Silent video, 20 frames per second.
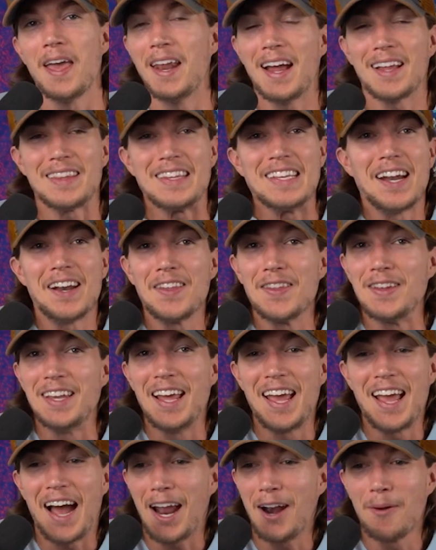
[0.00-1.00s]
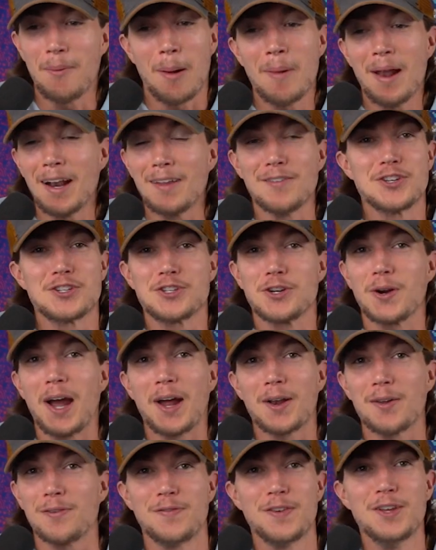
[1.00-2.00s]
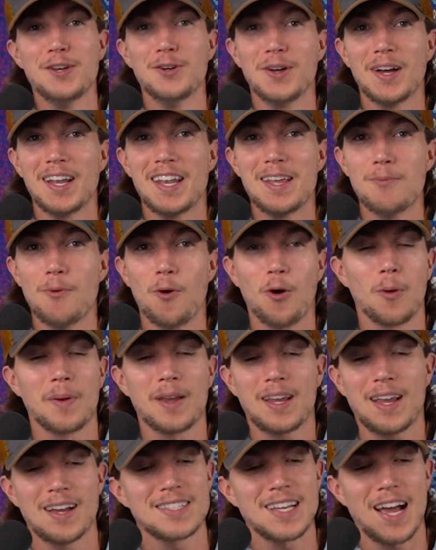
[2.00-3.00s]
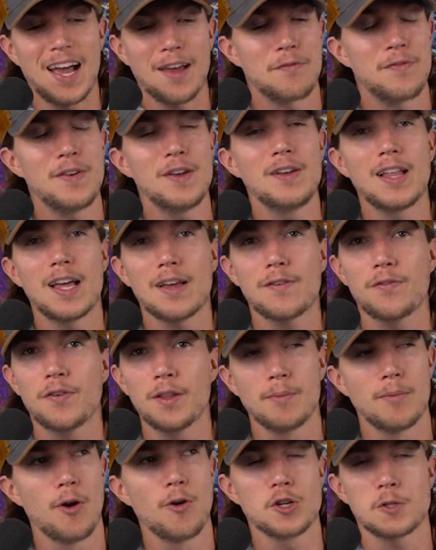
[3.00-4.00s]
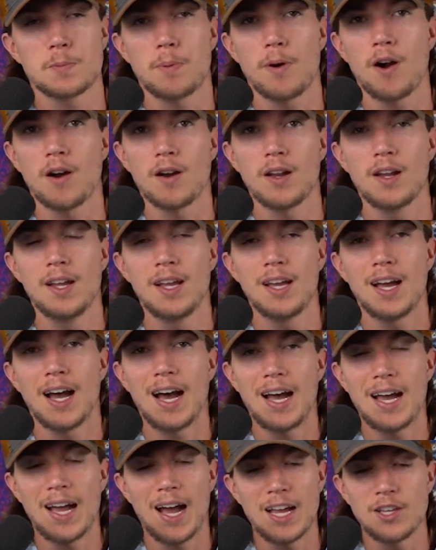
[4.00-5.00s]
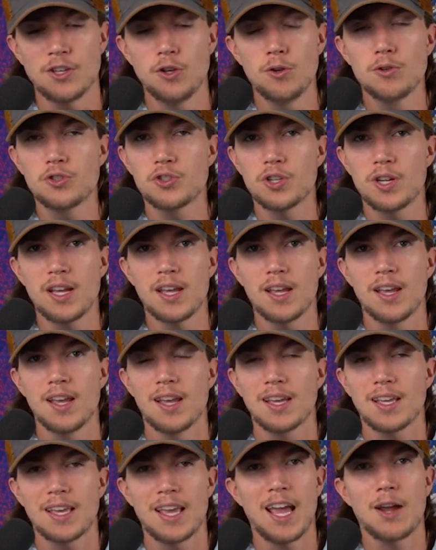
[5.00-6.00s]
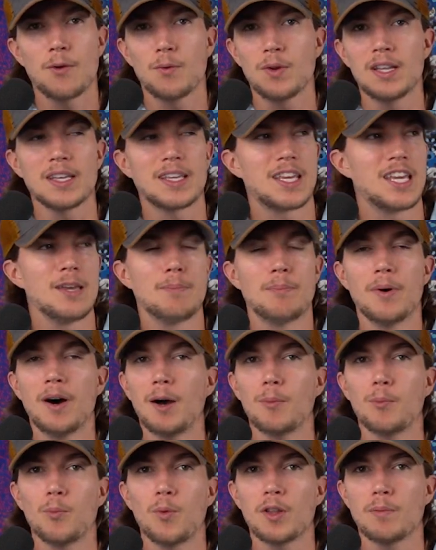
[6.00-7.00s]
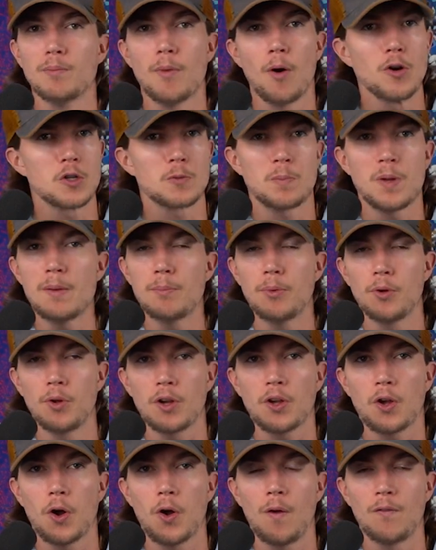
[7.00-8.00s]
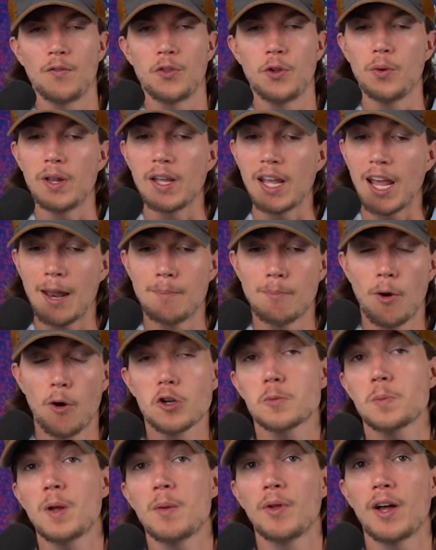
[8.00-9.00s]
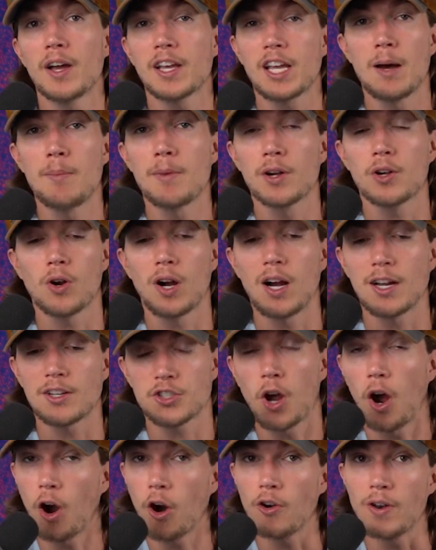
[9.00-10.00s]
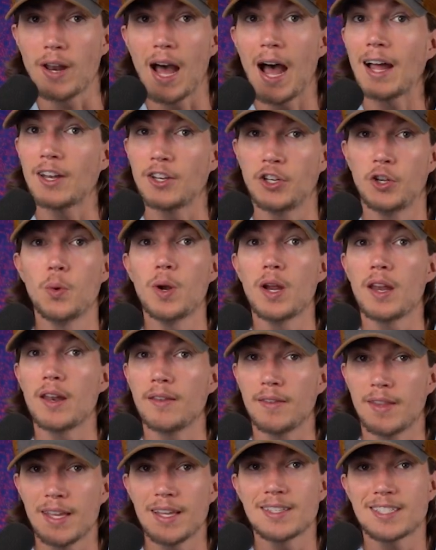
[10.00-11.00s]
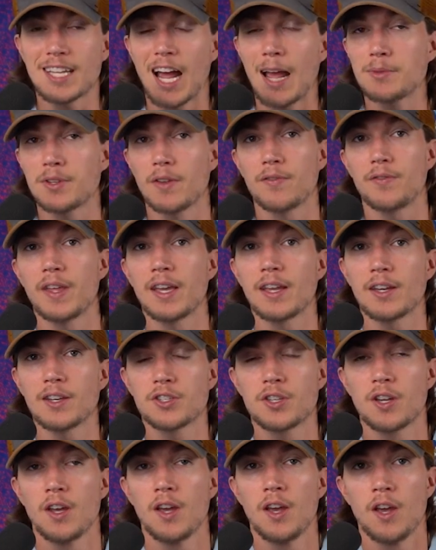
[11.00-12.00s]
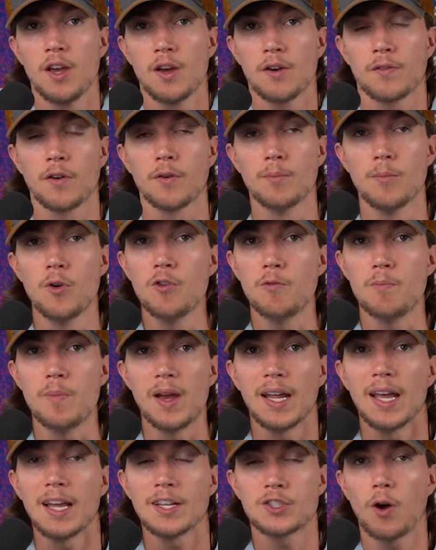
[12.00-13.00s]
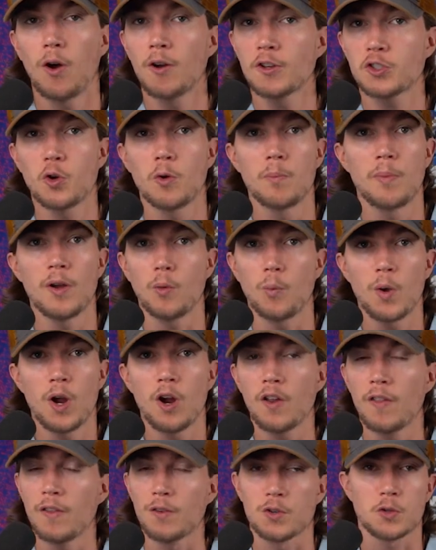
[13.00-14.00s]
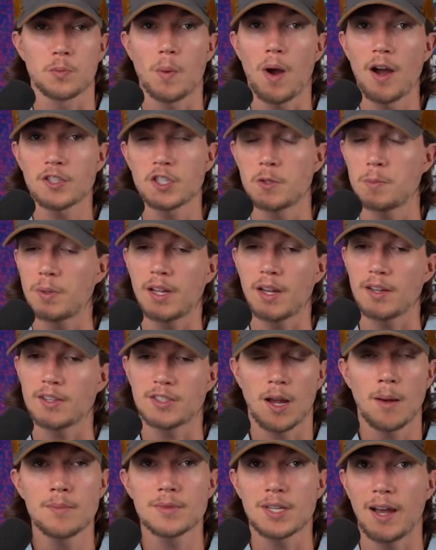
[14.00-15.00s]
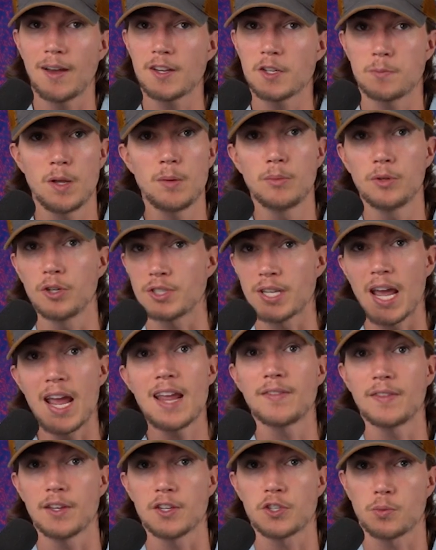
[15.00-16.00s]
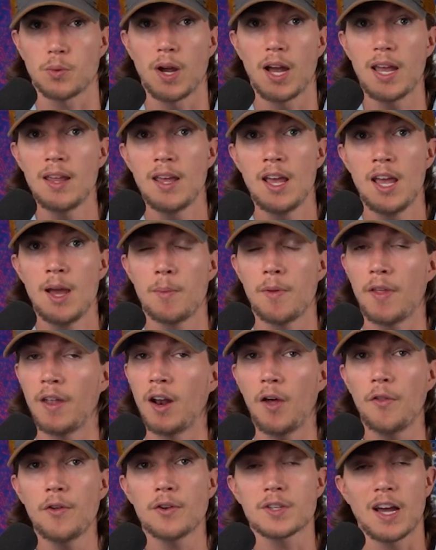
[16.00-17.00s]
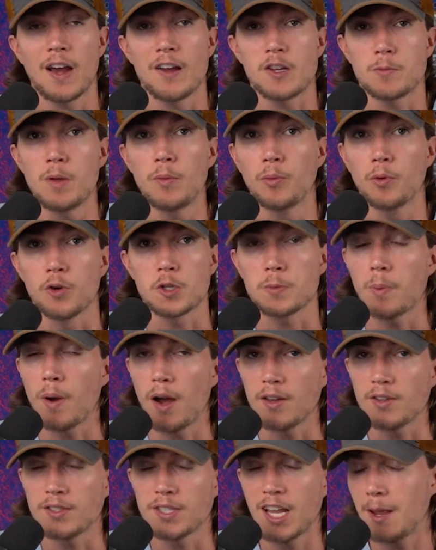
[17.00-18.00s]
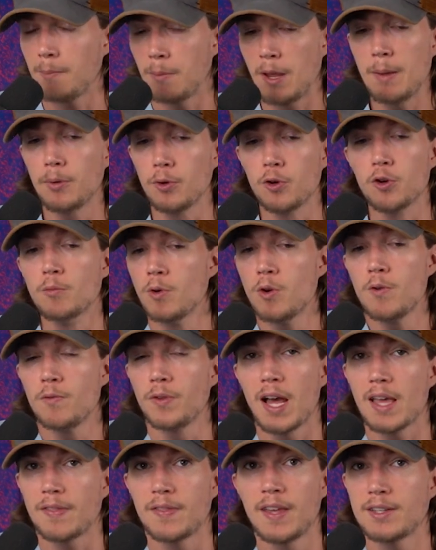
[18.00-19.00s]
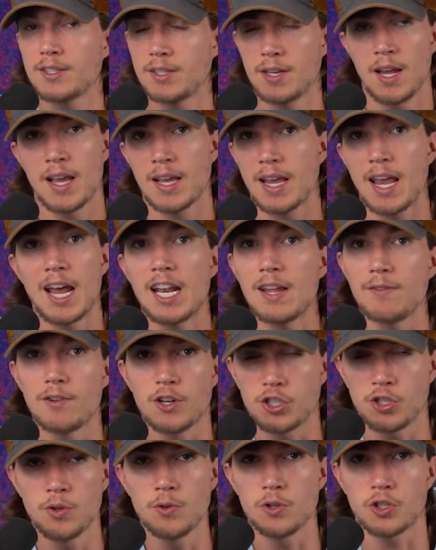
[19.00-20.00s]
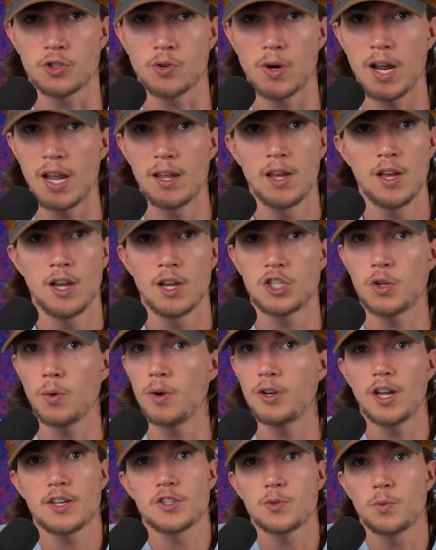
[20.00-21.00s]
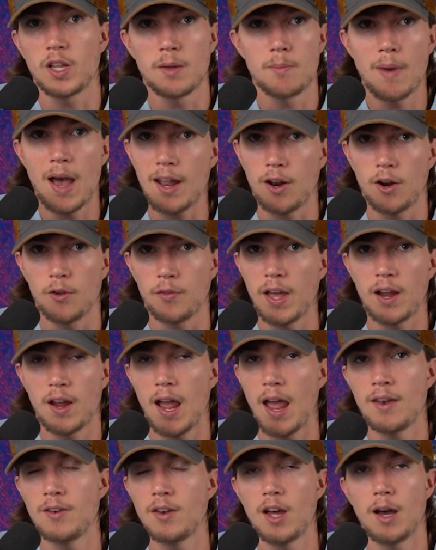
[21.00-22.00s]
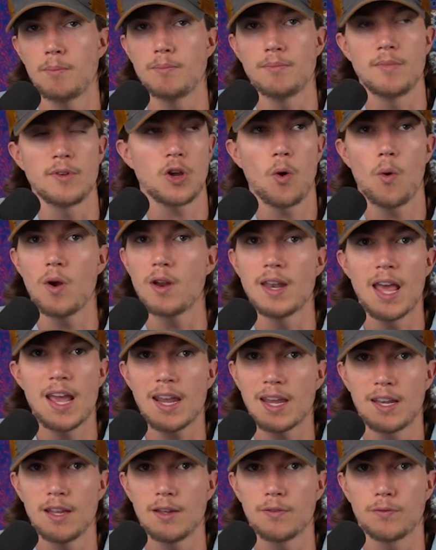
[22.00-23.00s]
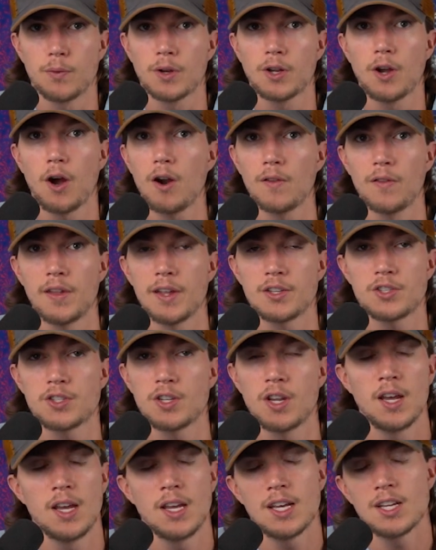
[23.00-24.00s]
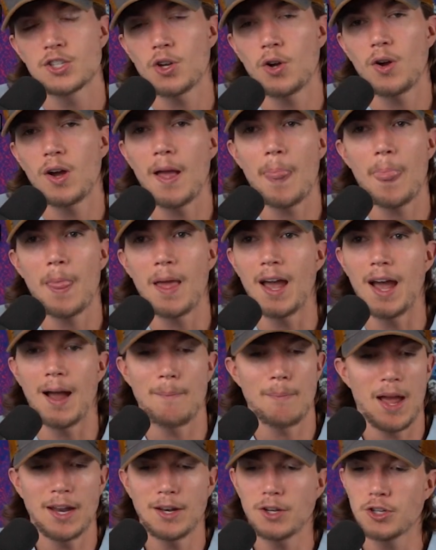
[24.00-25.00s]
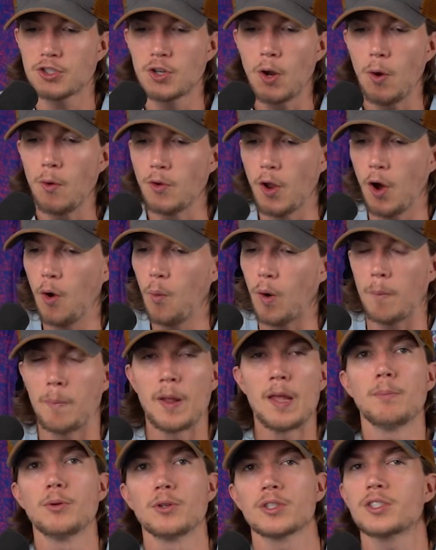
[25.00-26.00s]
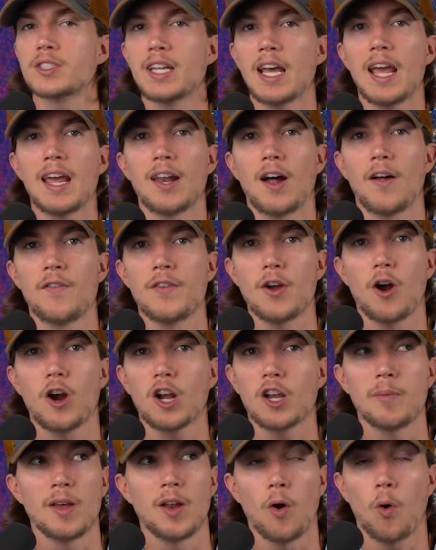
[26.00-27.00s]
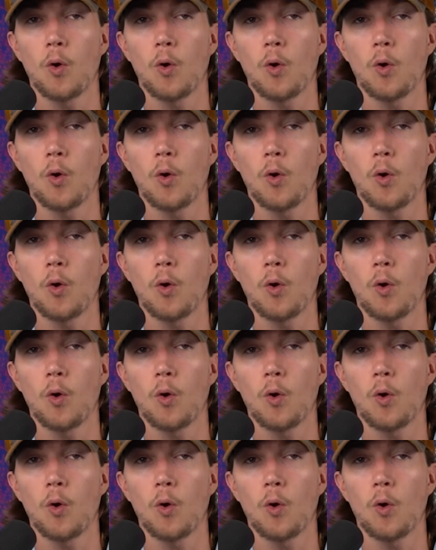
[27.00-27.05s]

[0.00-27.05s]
And at the end of the day, I am not even sure how to feel anymore because I feel like for the most part, I, I usually can't really keep up with most people in Call of Duty, and most people I come across are not doing these types of things for movement. It's also a bit weird in the responses because sometimes people just hate this, right? But then other times people respond saying people who move like this can't even shoot straight, so it doesn't really matter. They end up going negative regardless. So I just don't know where people stand on the argument